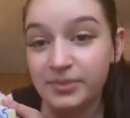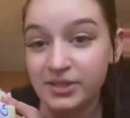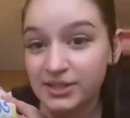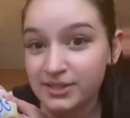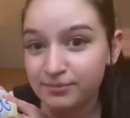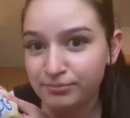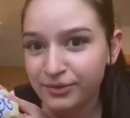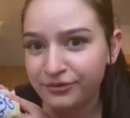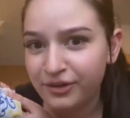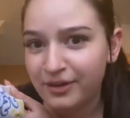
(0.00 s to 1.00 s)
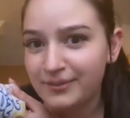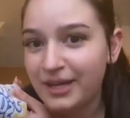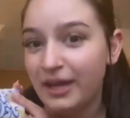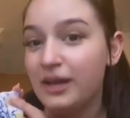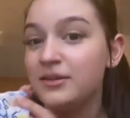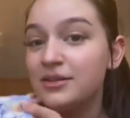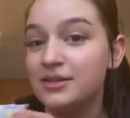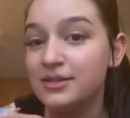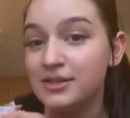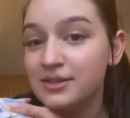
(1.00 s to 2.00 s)
preferably
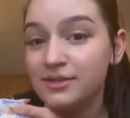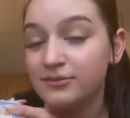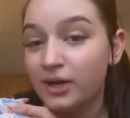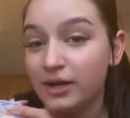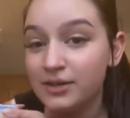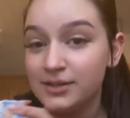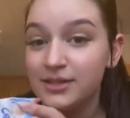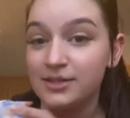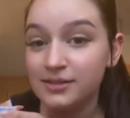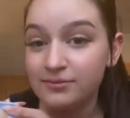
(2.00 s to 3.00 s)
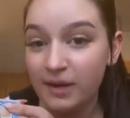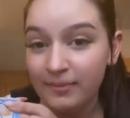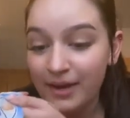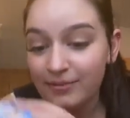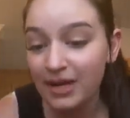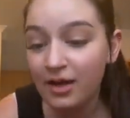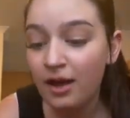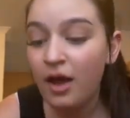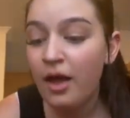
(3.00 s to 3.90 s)
a sensitive one because this is for my baby,